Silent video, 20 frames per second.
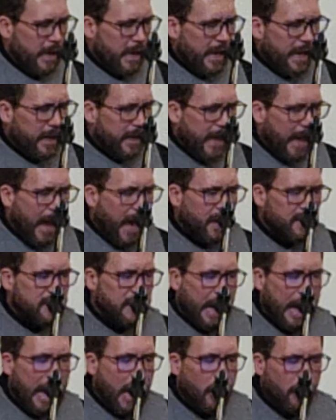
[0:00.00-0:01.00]
He casts
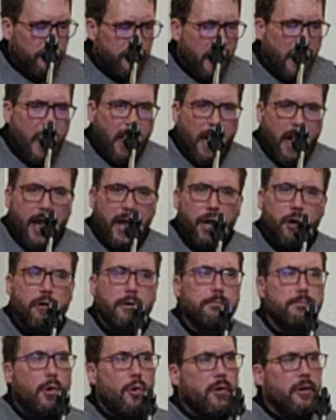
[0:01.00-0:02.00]
out the
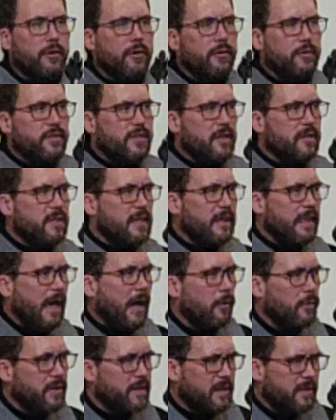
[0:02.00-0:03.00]
hired mourners. You see,
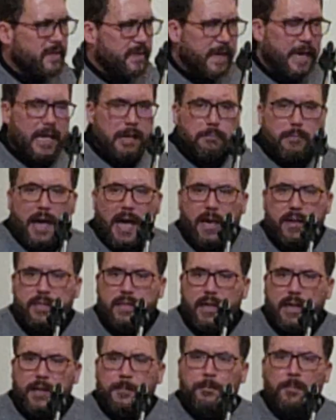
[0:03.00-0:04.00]
that was the thing back
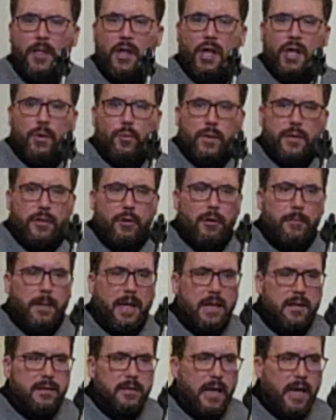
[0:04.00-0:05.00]
then. When there would
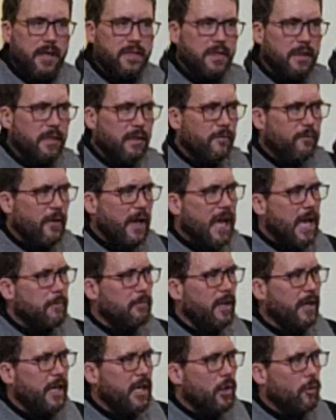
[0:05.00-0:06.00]
be a death in the
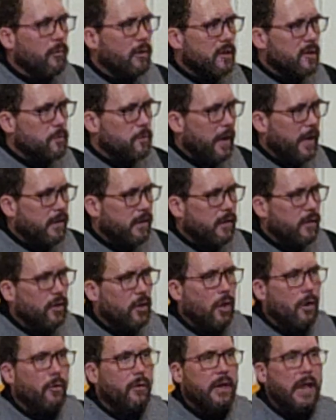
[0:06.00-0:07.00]
family, you were expected
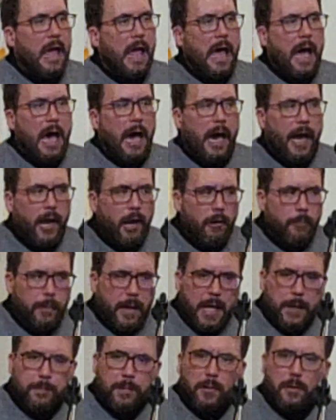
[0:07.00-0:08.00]
to go and hire
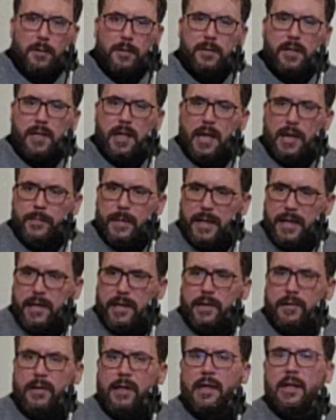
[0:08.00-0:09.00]
people to come
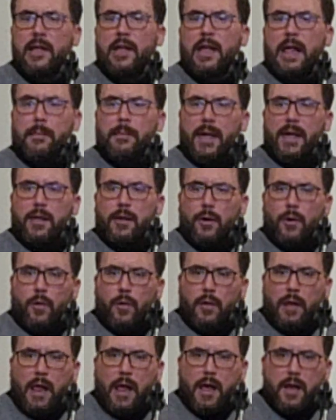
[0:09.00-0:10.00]
in and make a
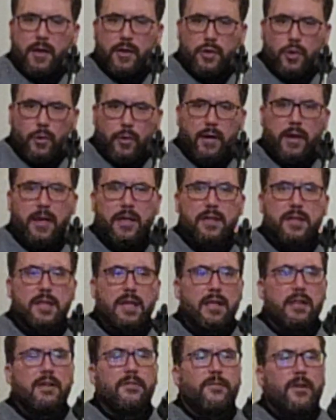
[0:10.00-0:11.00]
whole lot of noise,
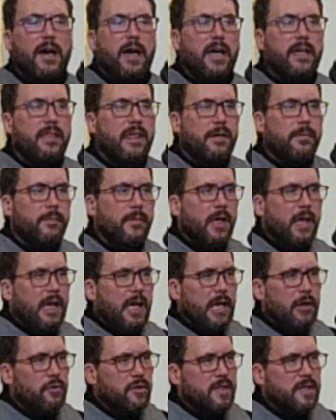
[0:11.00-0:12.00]
signifying it.
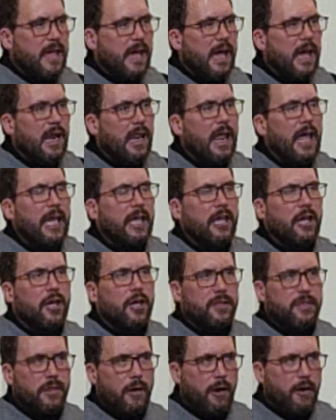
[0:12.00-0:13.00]
It was kind of like a
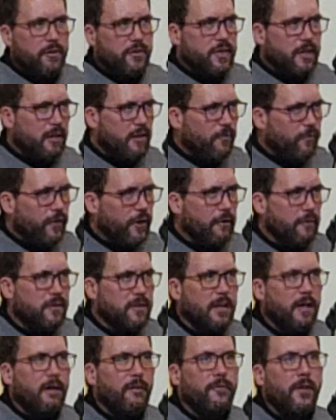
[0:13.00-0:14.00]
catharsis for
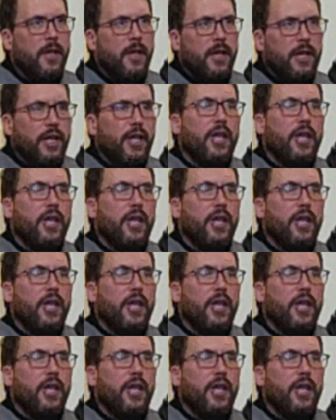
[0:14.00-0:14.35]
yourself.